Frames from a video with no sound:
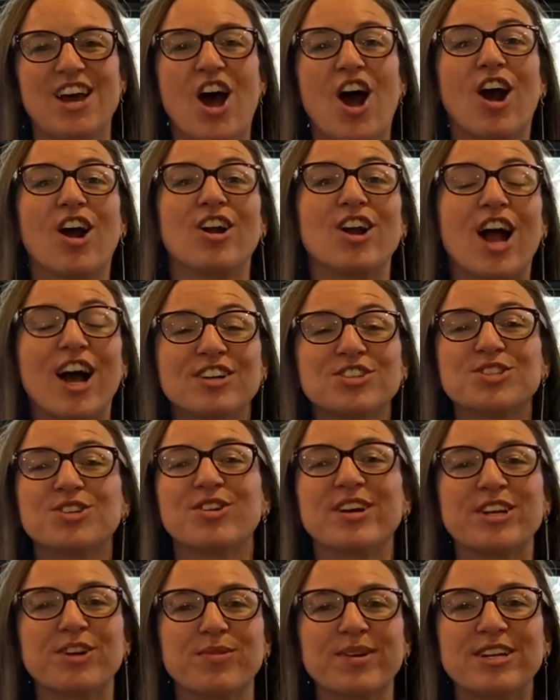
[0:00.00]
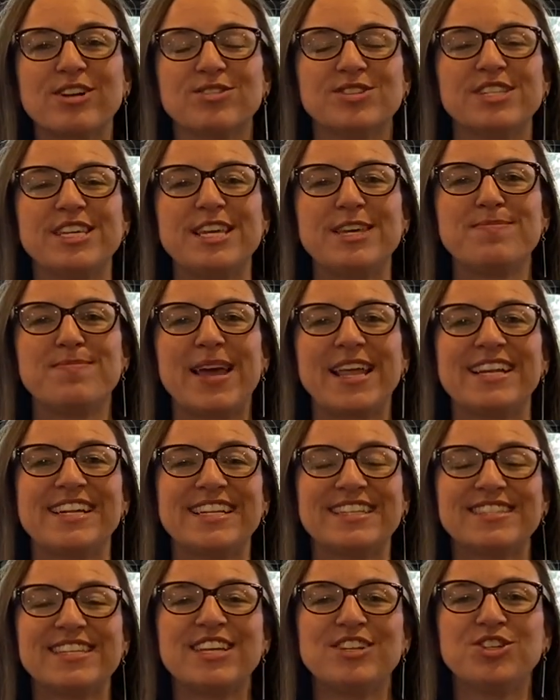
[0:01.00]
Our usher and greeter team made
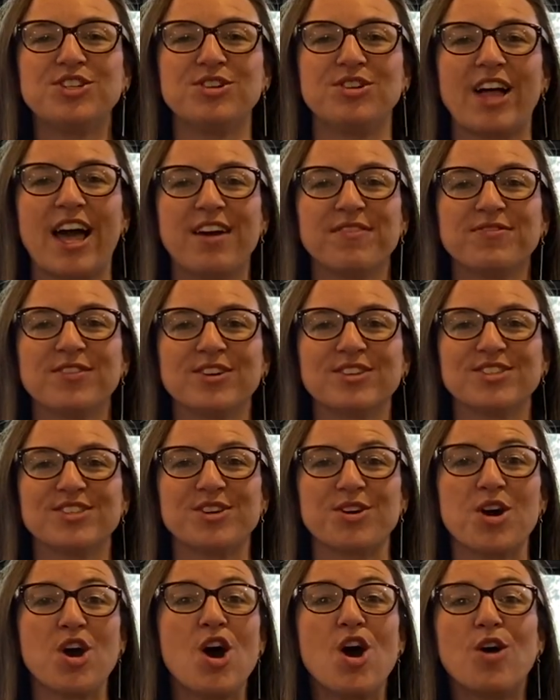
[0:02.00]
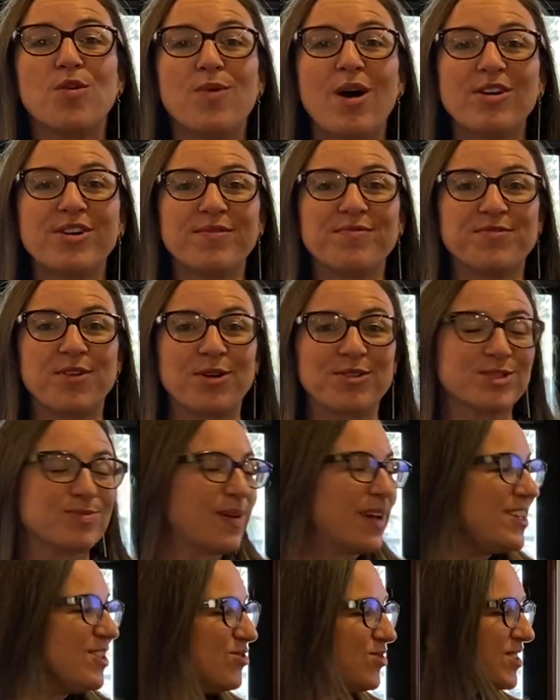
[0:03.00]
an intentional effort to welcome folks
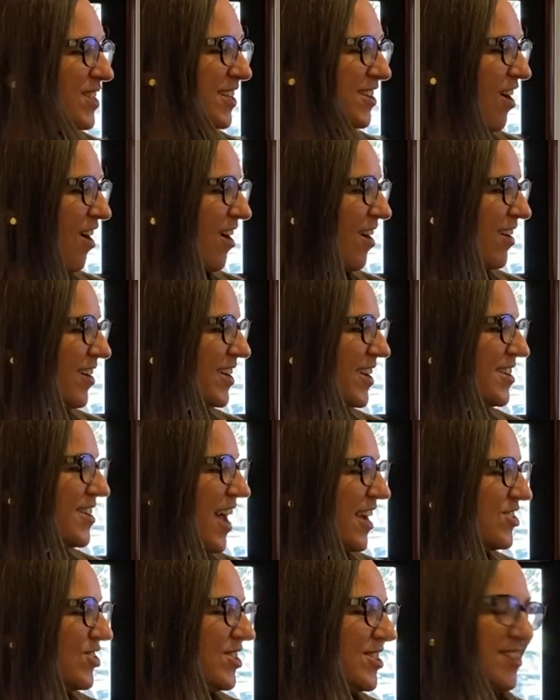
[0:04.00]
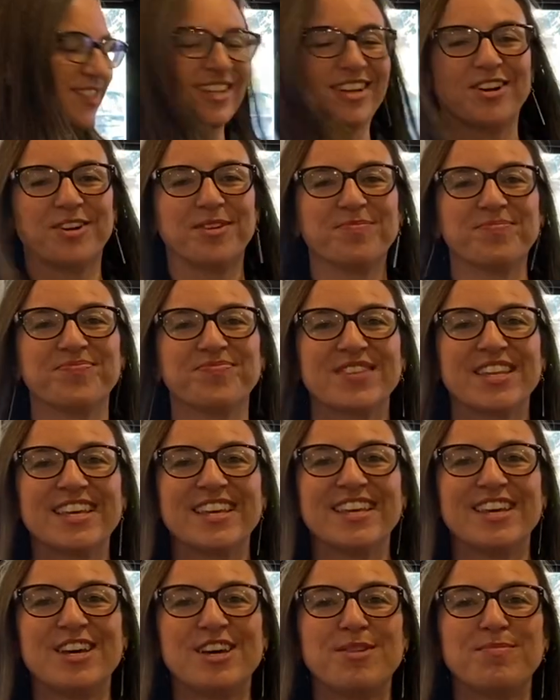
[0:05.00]
by using our Connection
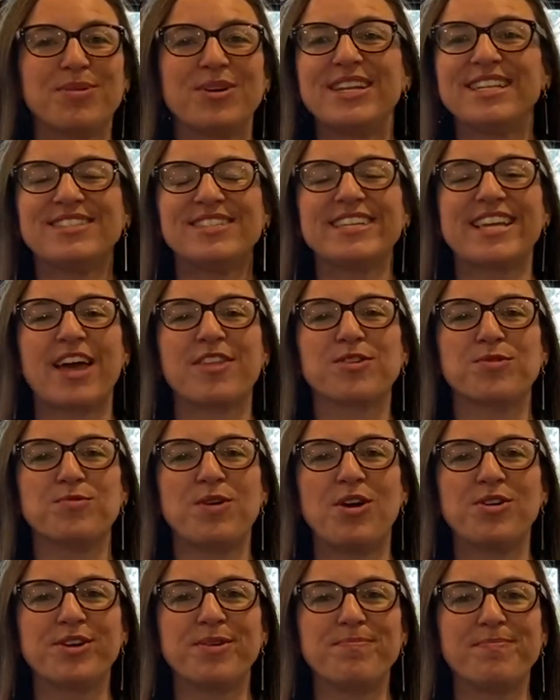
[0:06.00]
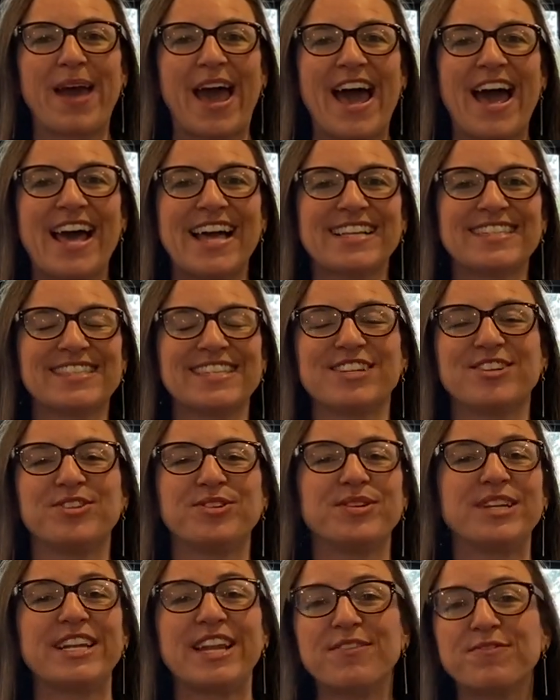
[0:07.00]
Center, putting together welcome bags
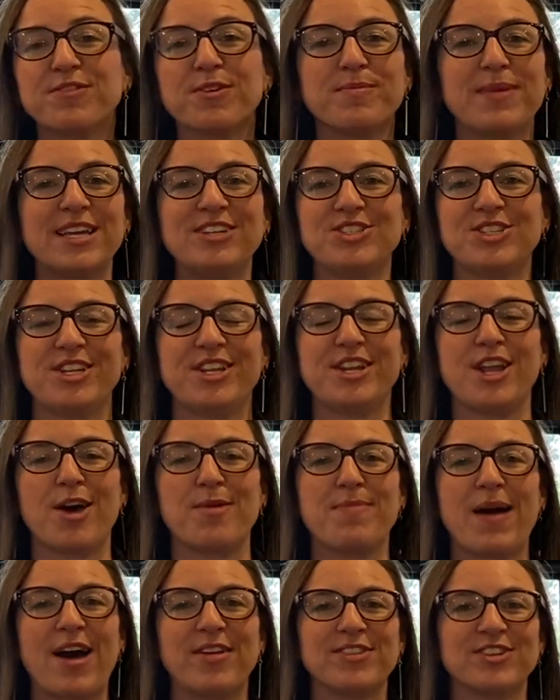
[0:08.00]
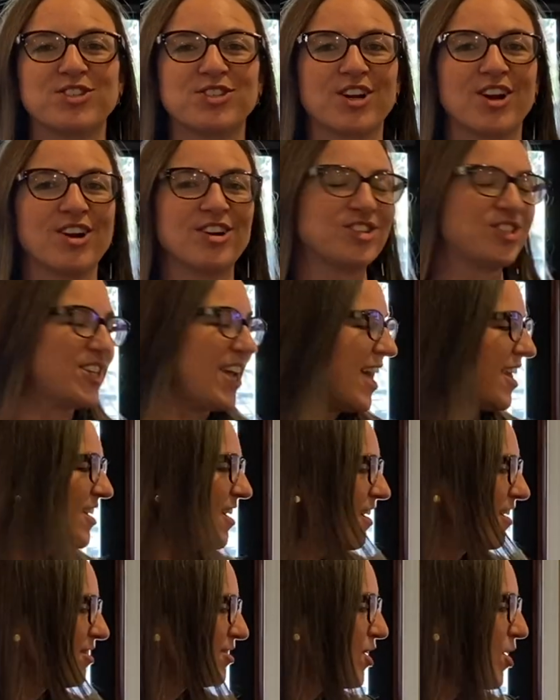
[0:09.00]
including information about the church and
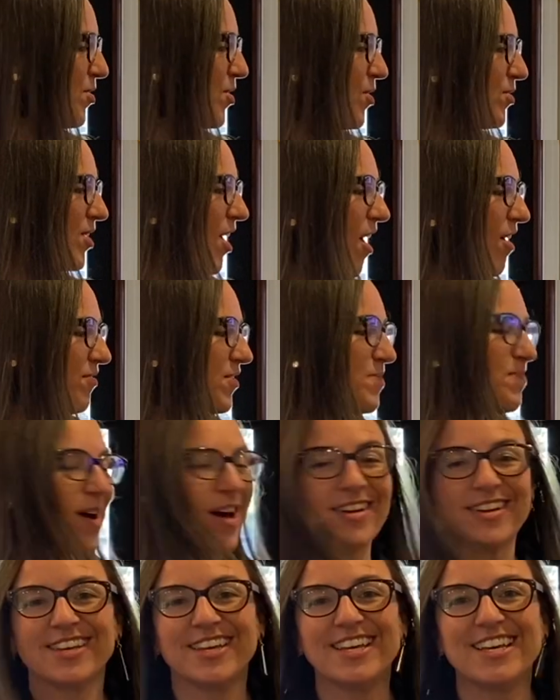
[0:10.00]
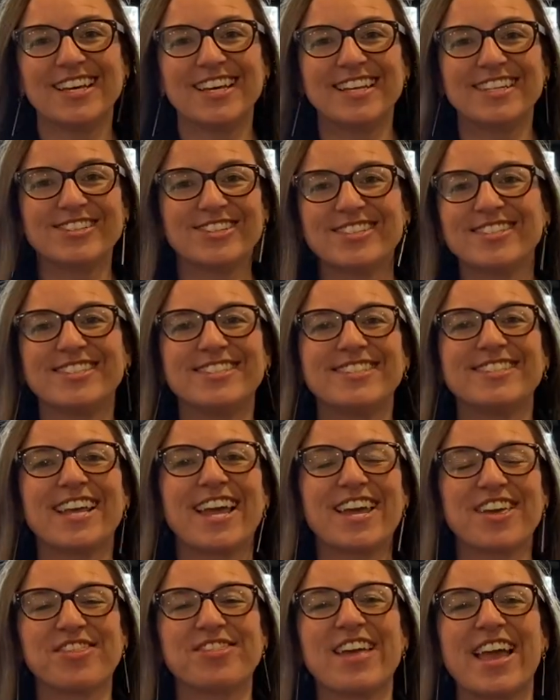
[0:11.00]
a logoed coffee mug, just to
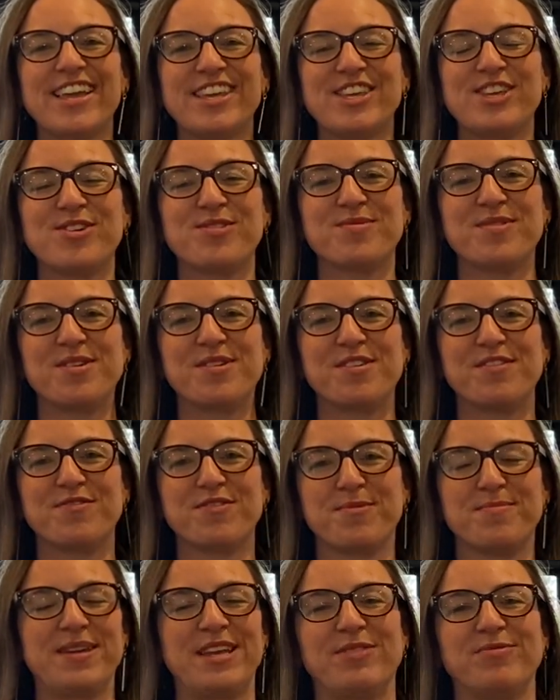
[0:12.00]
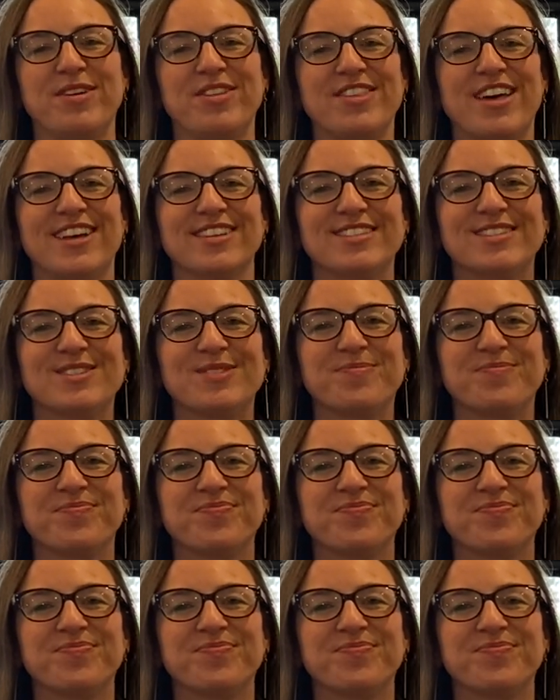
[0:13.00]
say thank you for being with us.